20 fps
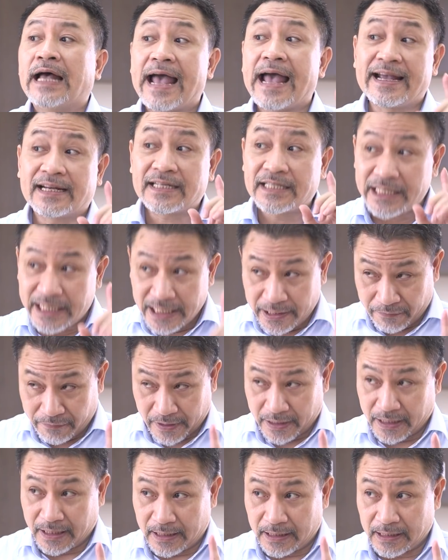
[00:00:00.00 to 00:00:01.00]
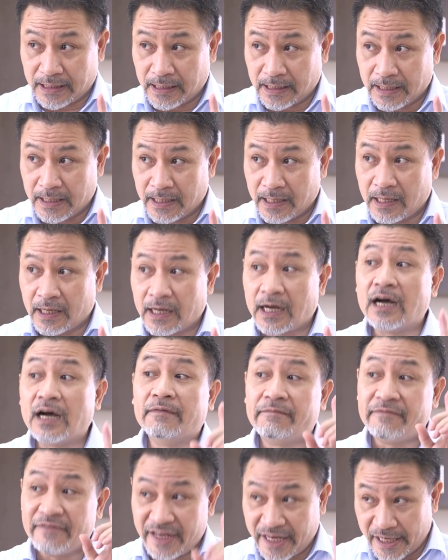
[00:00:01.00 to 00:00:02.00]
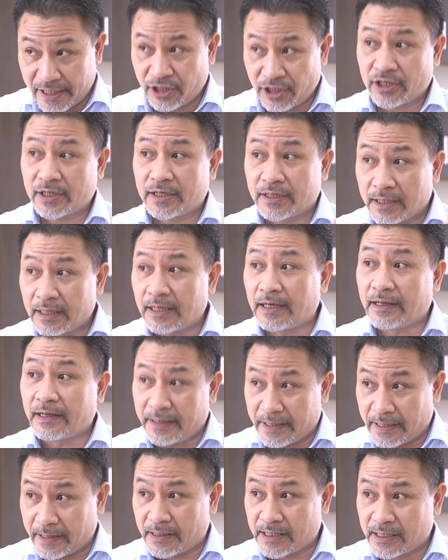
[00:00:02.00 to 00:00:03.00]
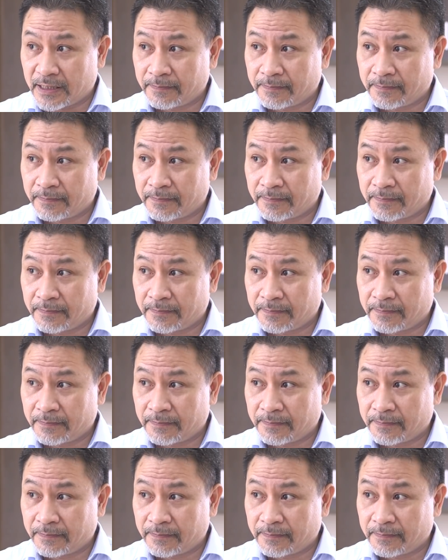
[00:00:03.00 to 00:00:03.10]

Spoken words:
activities of each learner.